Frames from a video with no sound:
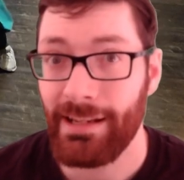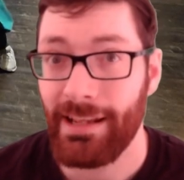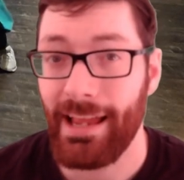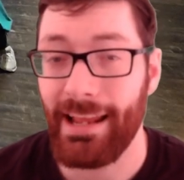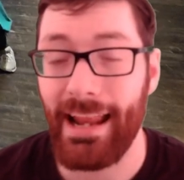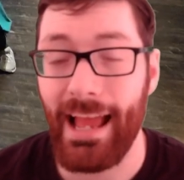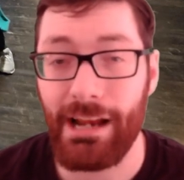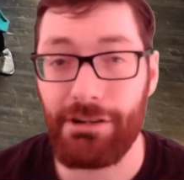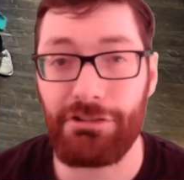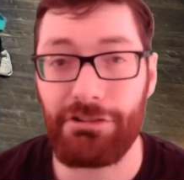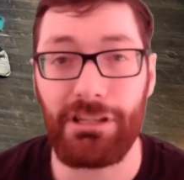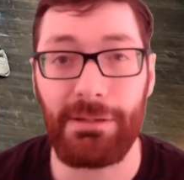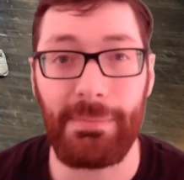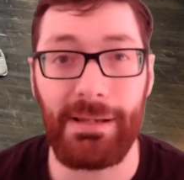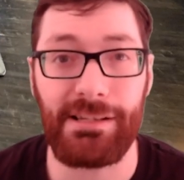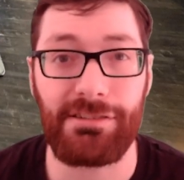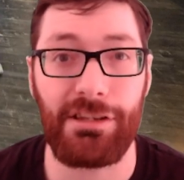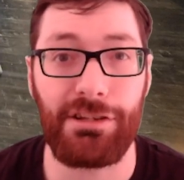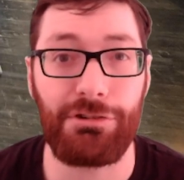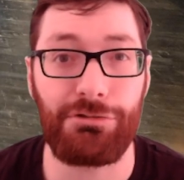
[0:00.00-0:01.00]
It actually
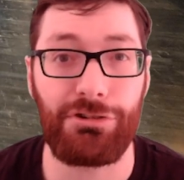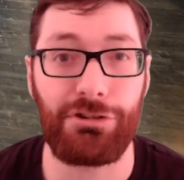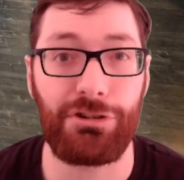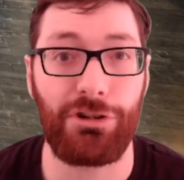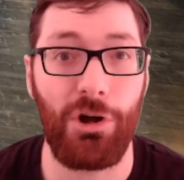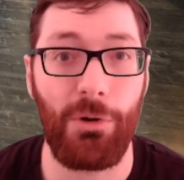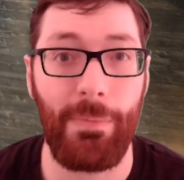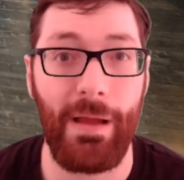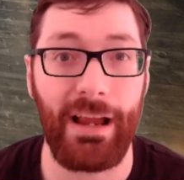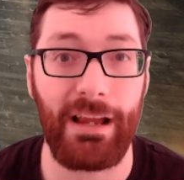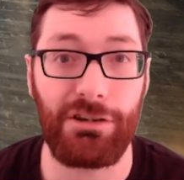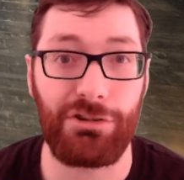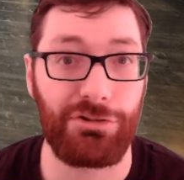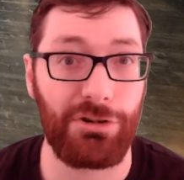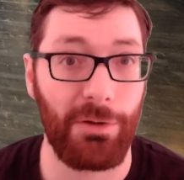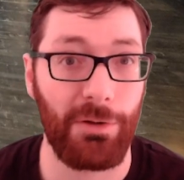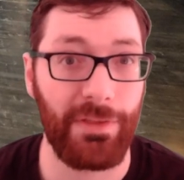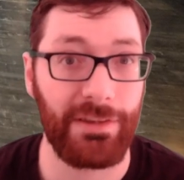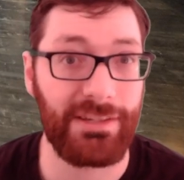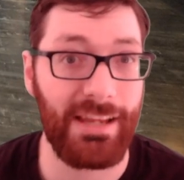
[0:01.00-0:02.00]
means that you should go back and
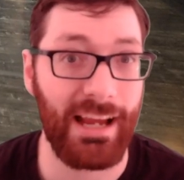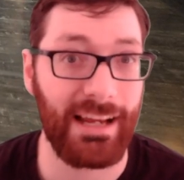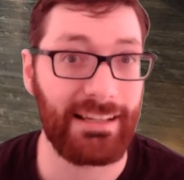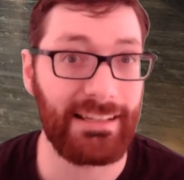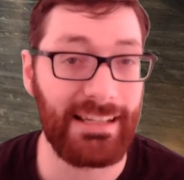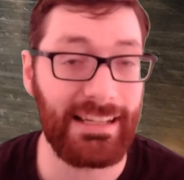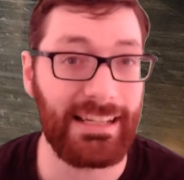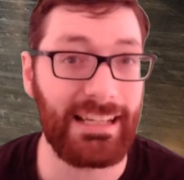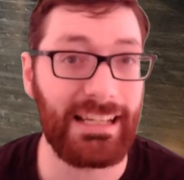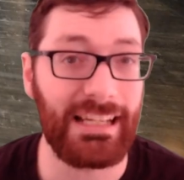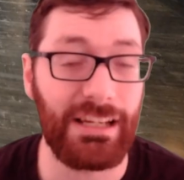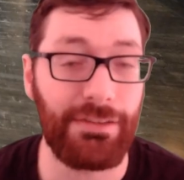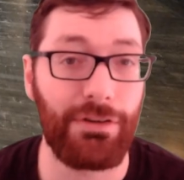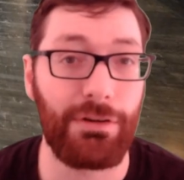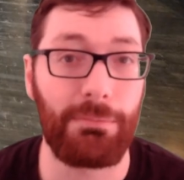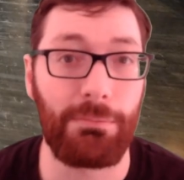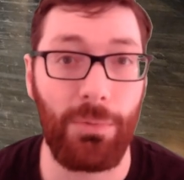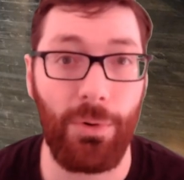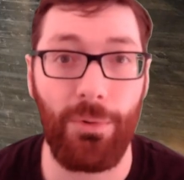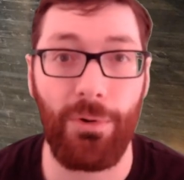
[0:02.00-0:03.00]
drill the technique
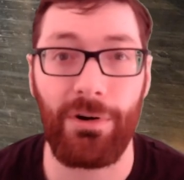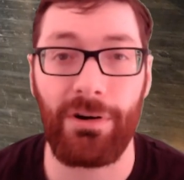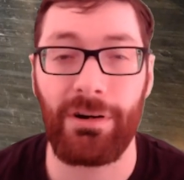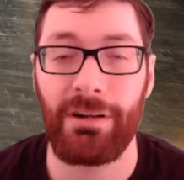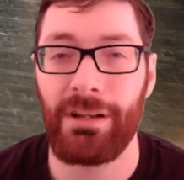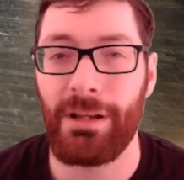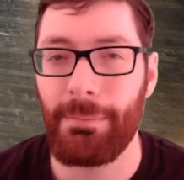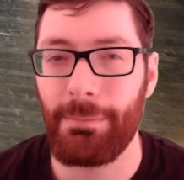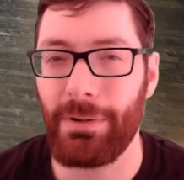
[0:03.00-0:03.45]
even more,